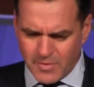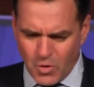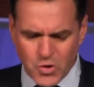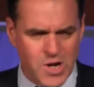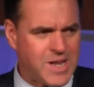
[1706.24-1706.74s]

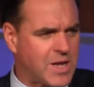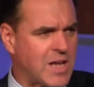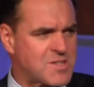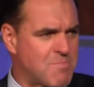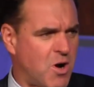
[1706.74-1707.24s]
not only
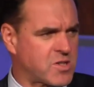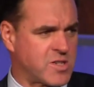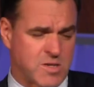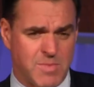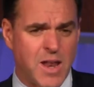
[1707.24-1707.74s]
against
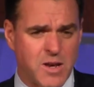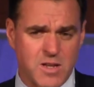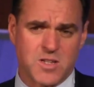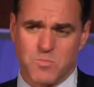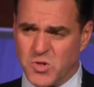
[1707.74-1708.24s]
Marxism
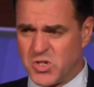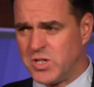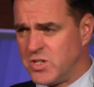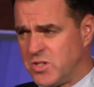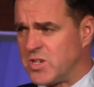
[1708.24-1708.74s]
Leninism, which
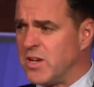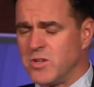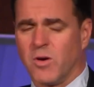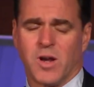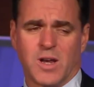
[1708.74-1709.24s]
he
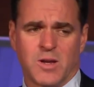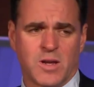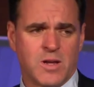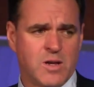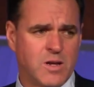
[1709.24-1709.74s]
genuinely
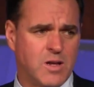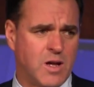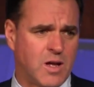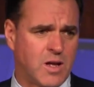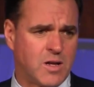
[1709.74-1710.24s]

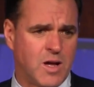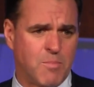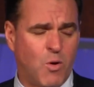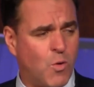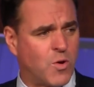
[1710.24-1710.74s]
uh,
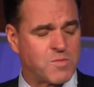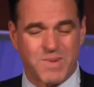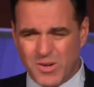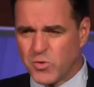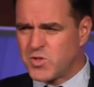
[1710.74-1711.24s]

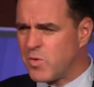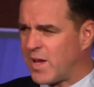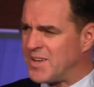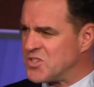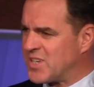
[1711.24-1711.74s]
abhorred, but also
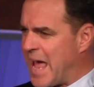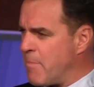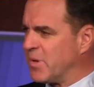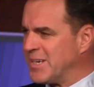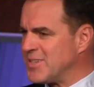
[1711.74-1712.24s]
against
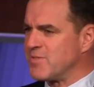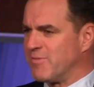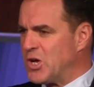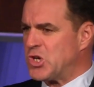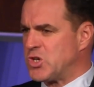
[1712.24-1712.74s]
capitalist
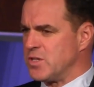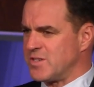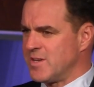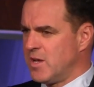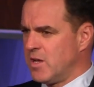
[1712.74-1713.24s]

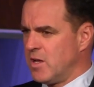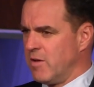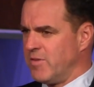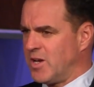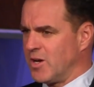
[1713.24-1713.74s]
versions
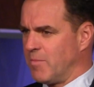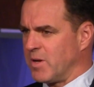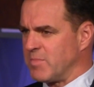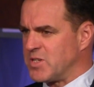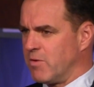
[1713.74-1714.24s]
of
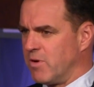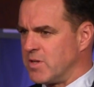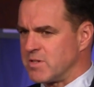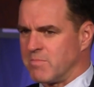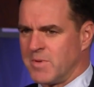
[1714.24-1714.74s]
economic
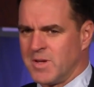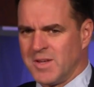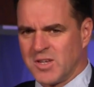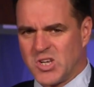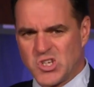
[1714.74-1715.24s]
materialism.
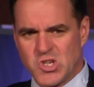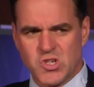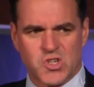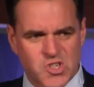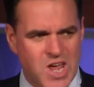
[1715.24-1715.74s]

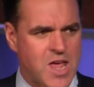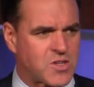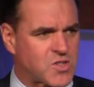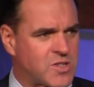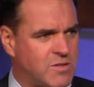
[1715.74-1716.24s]
Kissinger
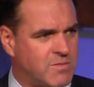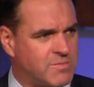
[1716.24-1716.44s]
says